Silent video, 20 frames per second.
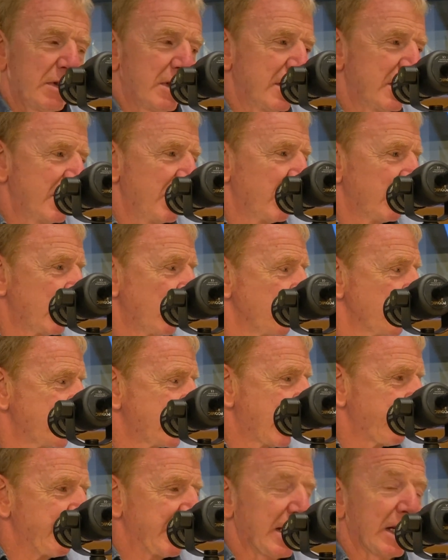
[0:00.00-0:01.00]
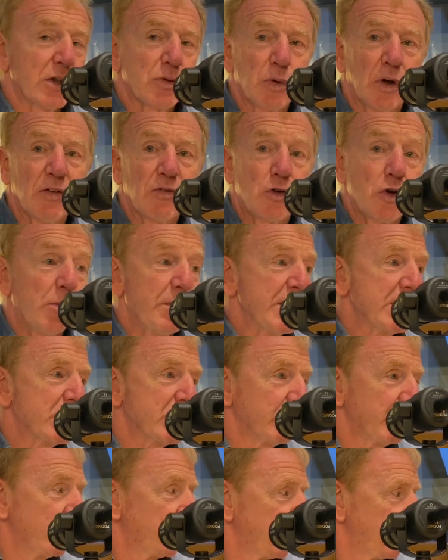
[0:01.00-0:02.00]
those type of things will have come
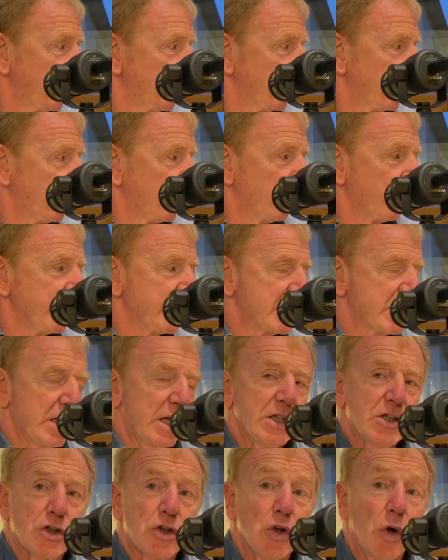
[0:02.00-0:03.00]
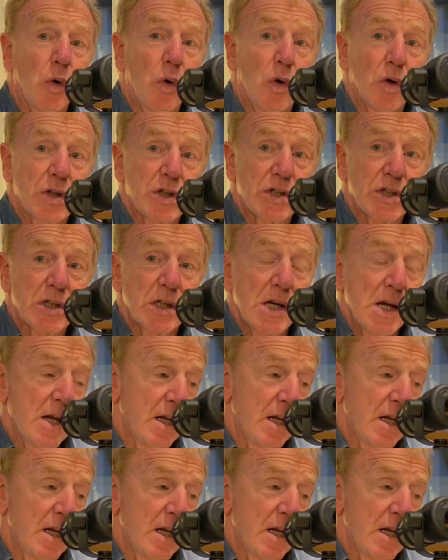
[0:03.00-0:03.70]
into his thoughts.